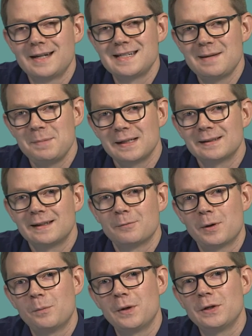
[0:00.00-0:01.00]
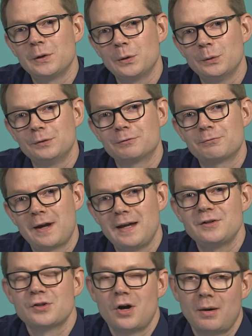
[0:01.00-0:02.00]
Typically, when we use
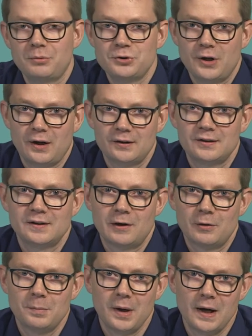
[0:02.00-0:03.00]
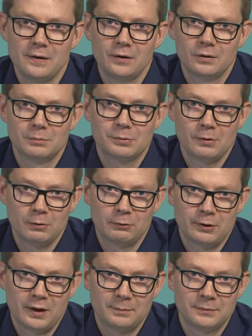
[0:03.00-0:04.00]
range objects in our Python
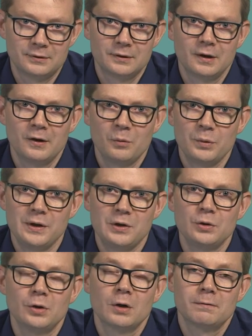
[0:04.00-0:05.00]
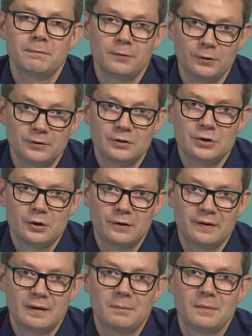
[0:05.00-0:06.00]
programs, we do not first
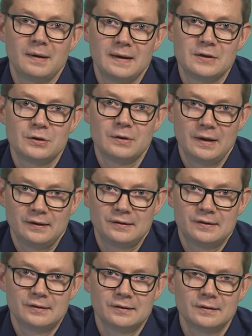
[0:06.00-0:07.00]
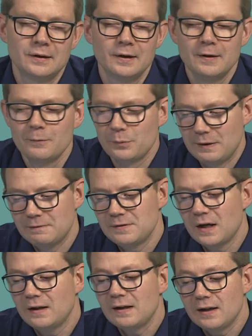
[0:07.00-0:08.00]
turn them into lists. We've
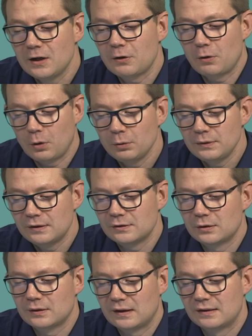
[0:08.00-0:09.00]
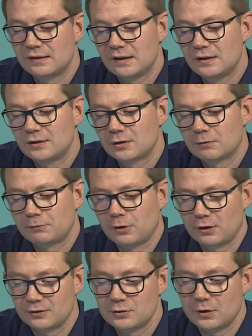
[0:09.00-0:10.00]
done it here only so that it's easier for
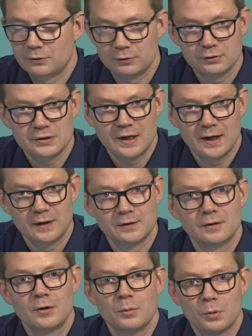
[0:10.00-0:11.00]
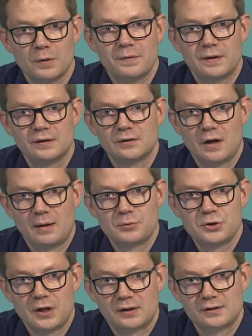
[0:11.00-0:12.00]
us to understand what these
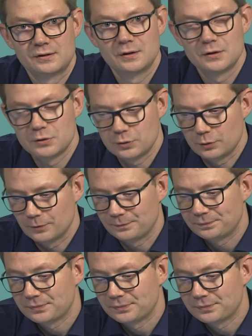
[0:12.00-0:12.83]
objects do.